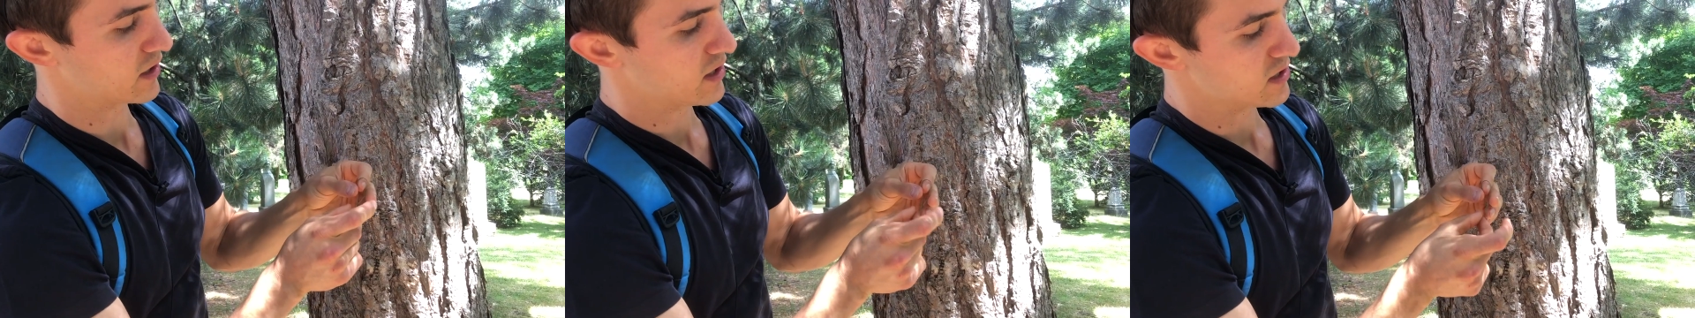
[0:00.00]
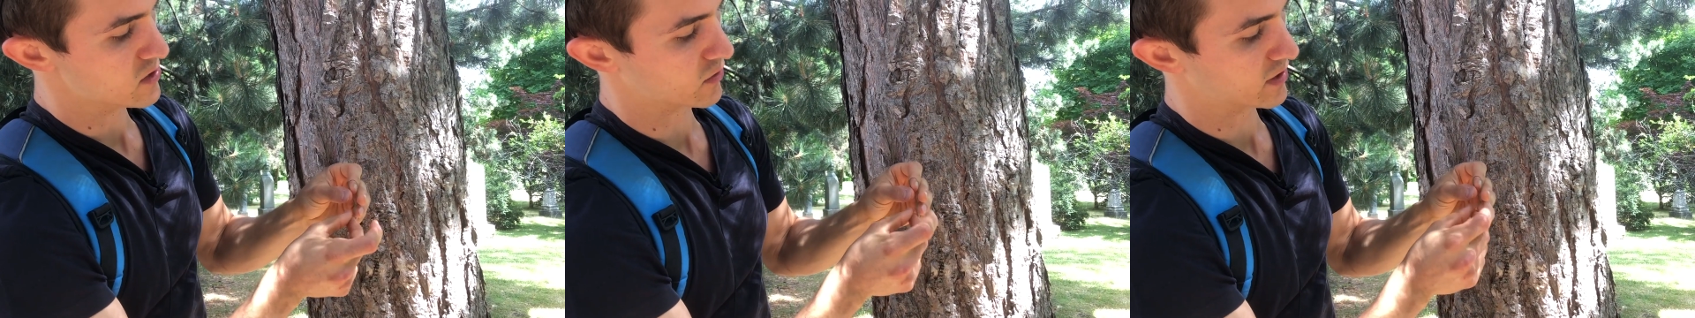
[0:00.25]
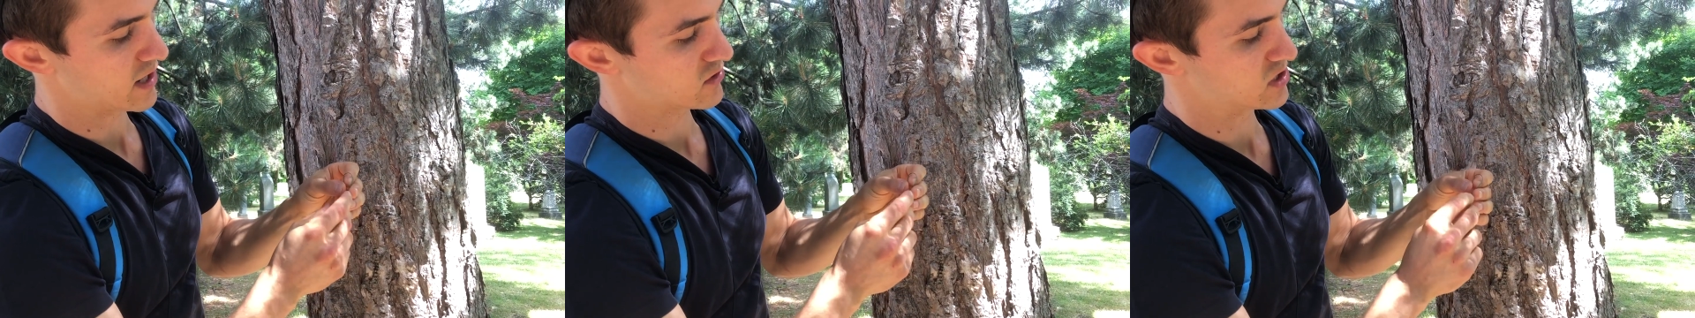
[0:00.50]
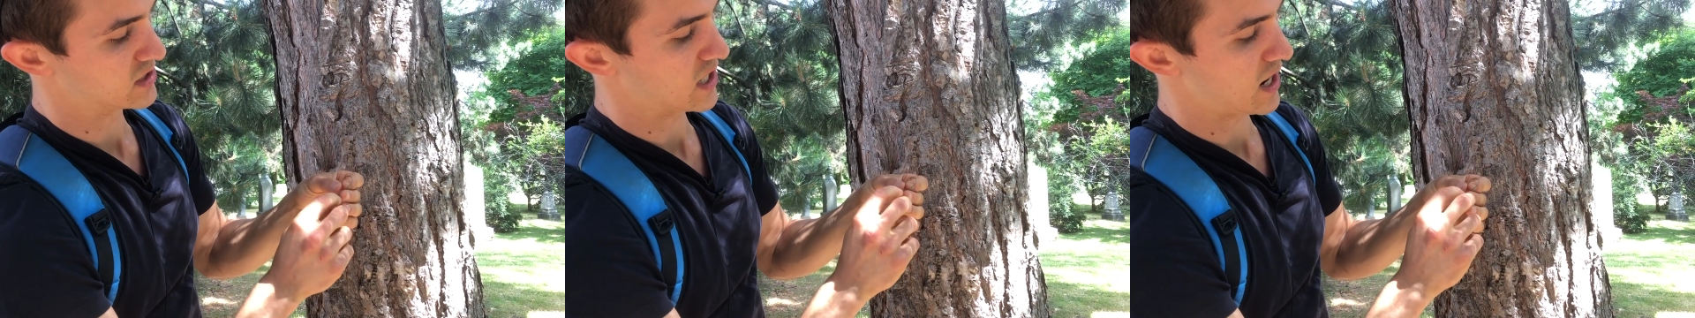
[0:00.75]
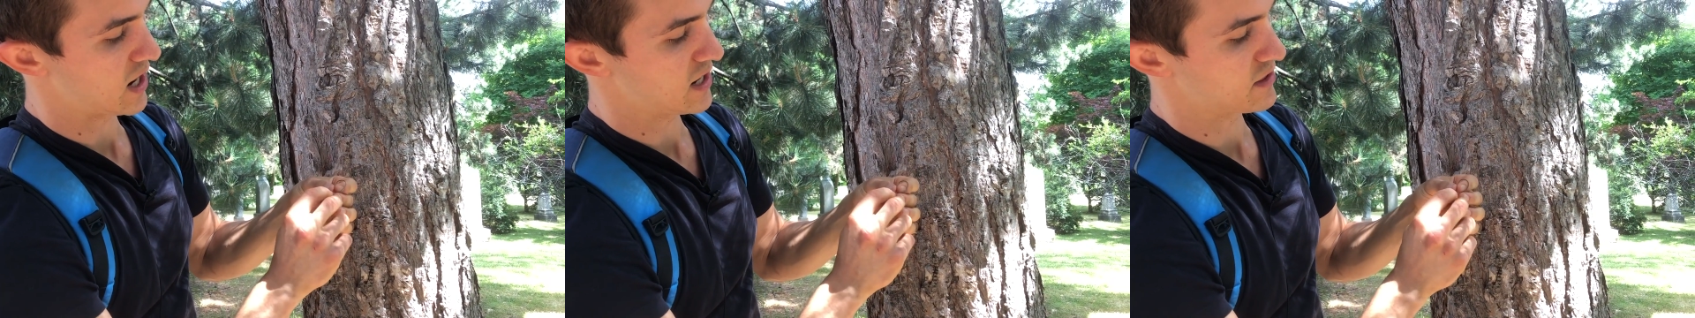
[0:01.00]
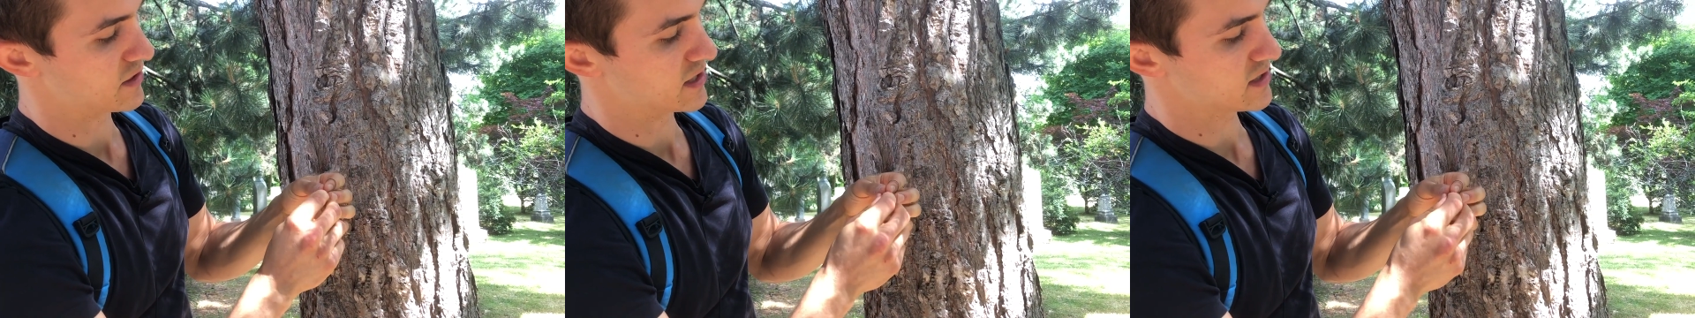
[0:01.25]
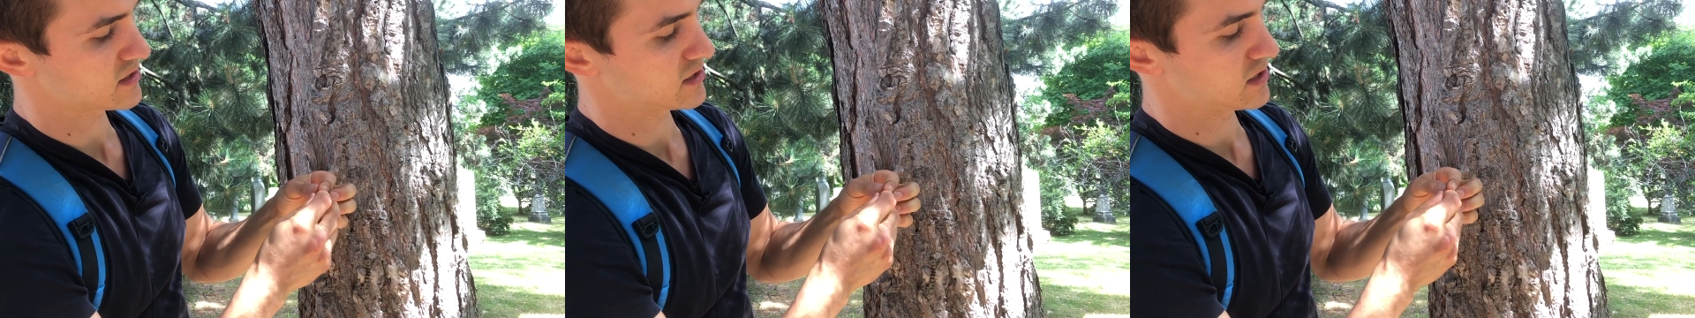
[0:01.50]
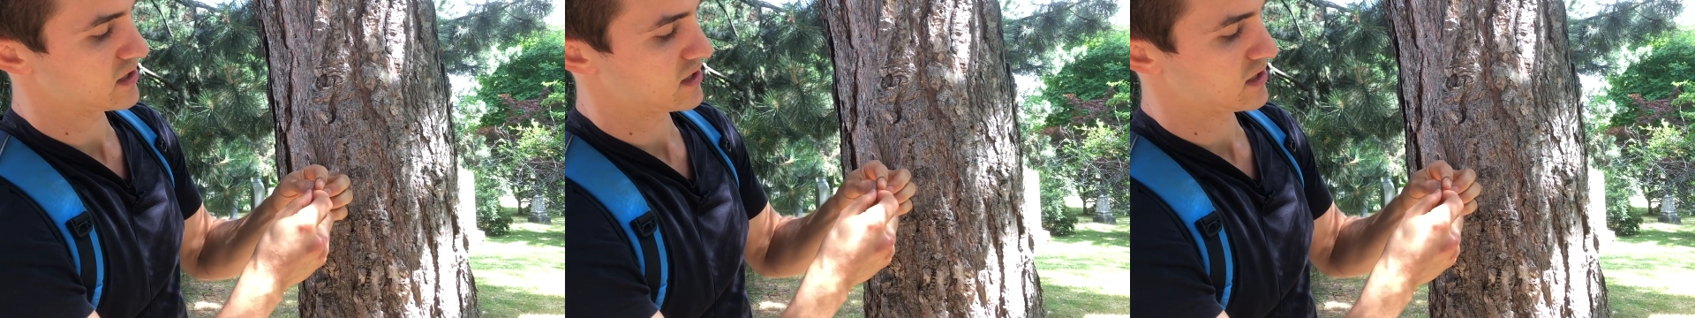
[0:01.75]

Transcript: you can actually tie this.